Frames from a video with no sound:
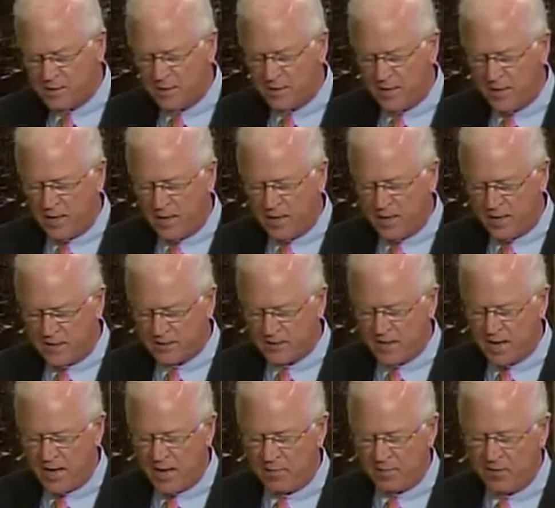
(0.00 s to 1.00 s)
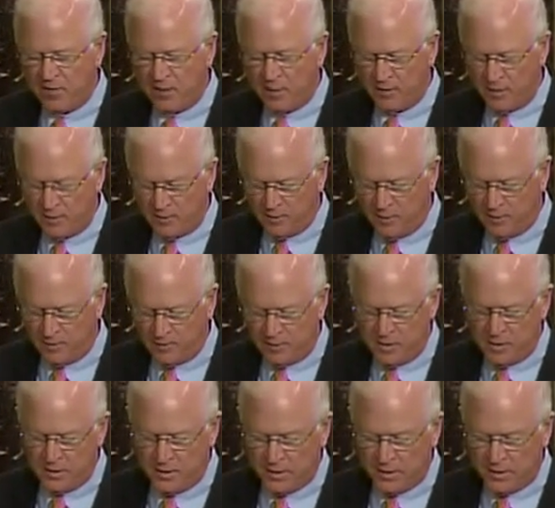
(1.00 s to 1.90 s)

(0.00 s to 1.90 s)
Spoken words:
today has a habit of